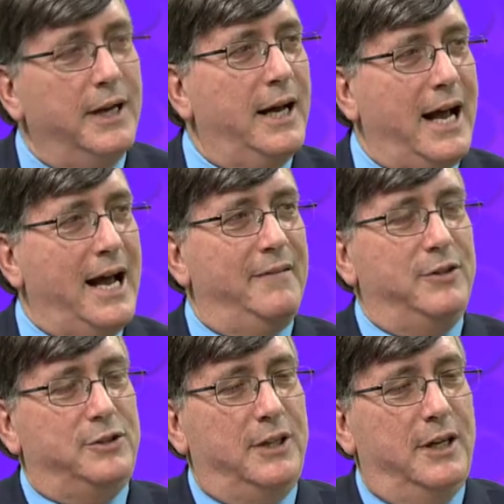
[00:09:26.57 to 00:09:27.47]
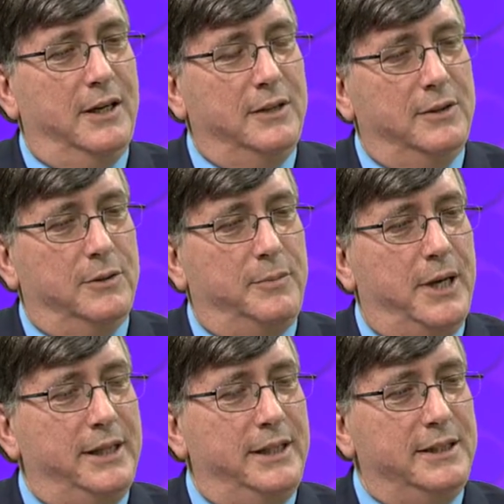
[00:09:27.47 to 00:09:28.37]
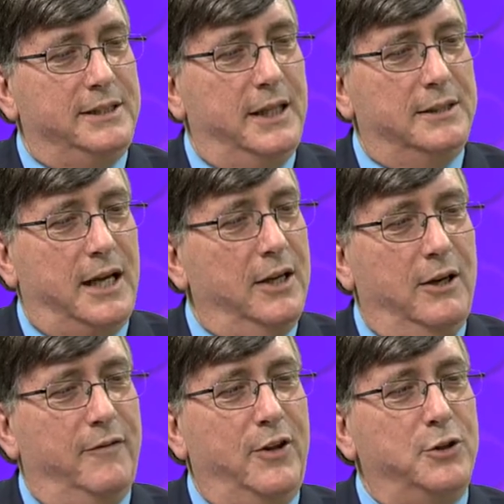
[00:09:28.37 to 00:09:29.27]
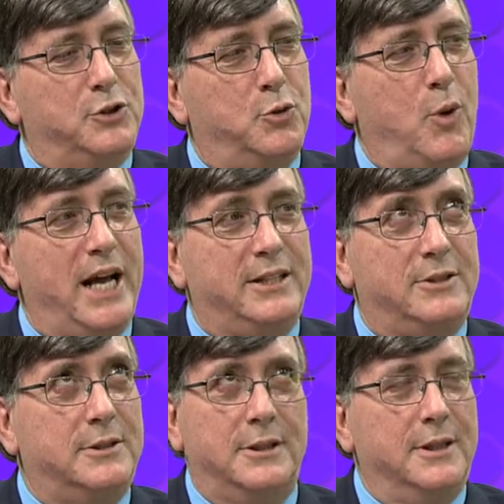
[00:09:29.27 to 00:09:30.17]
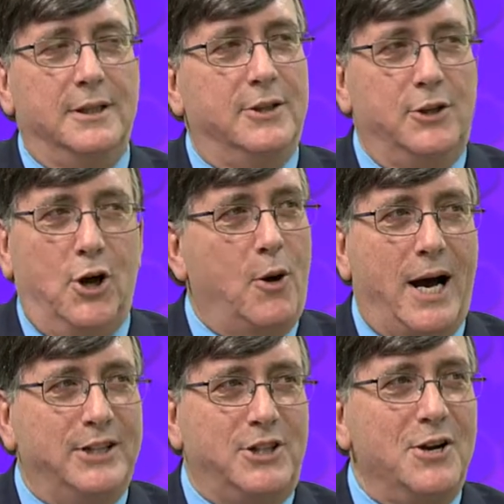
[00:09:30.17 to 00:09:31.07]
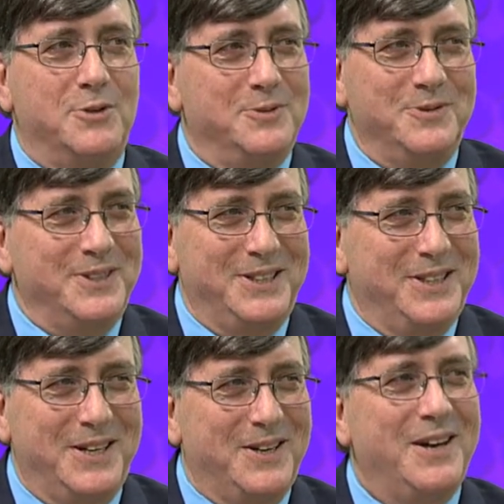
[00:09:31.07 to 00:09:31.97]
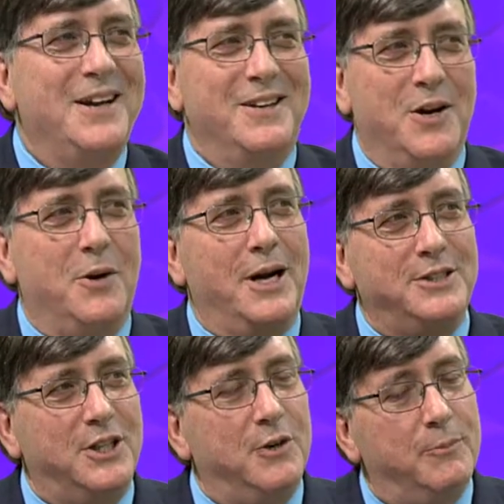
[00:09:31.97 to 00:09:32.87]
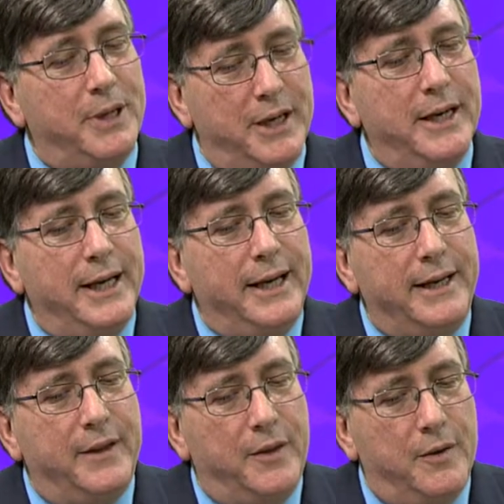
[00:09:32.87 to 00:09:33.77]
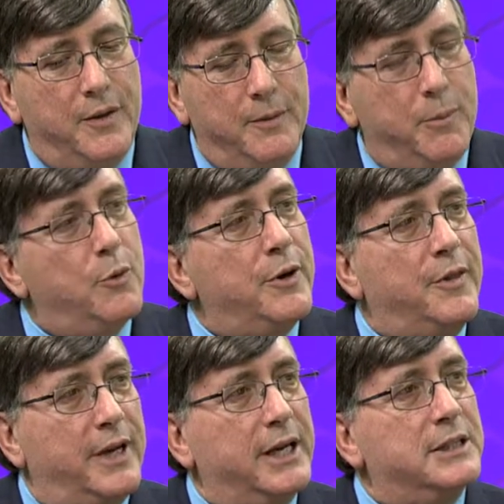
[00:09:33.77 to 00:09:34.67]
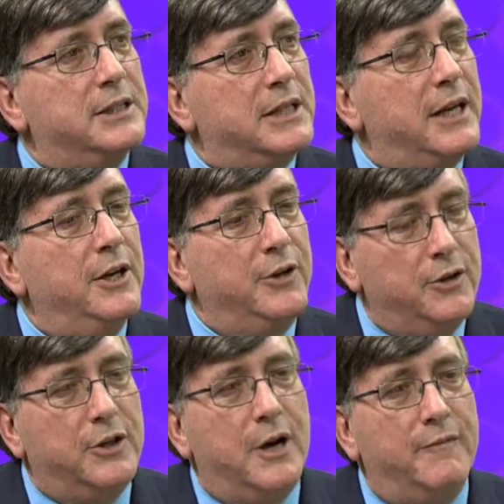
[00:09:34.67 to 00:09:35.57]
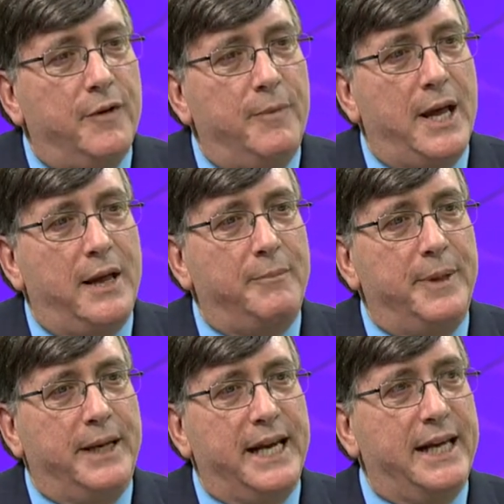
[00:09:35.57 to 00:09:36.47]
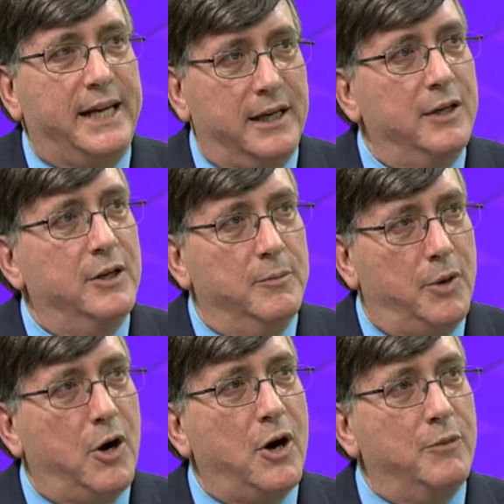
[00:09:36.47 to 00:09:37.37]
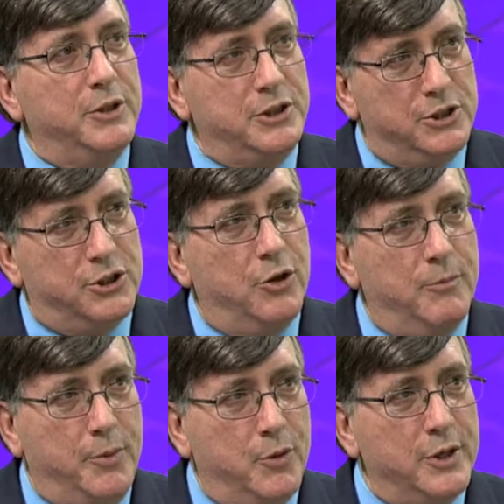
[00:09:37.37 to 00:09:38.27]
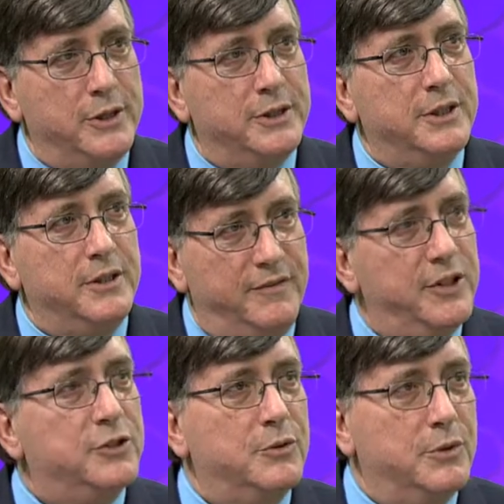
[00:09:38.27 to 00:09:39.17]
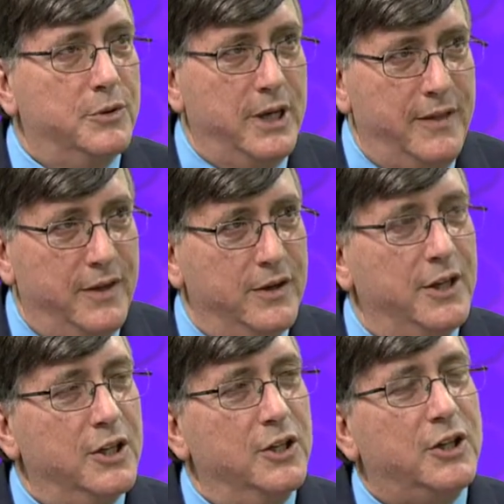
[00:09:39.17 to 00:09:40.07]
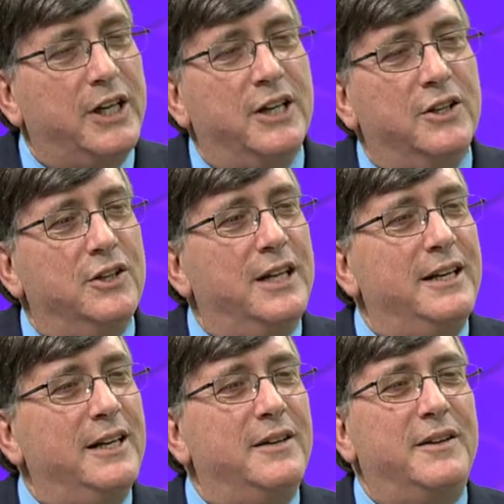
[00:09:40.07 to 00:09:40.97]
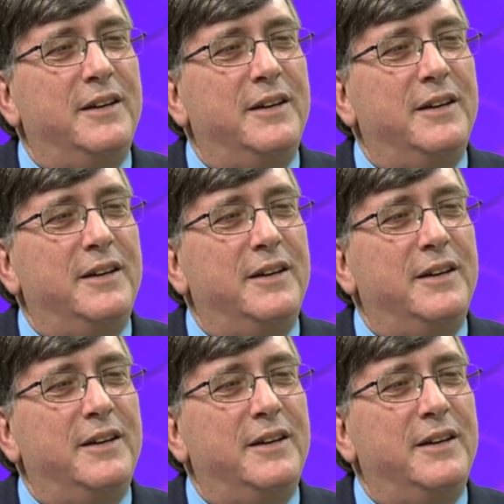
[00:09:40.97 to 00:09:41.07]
I have a little button that says, I love those sweats. No, I don't. No, I don't. But the important thing is that you come from that beginning part, which is so important, the visual and the looking good, and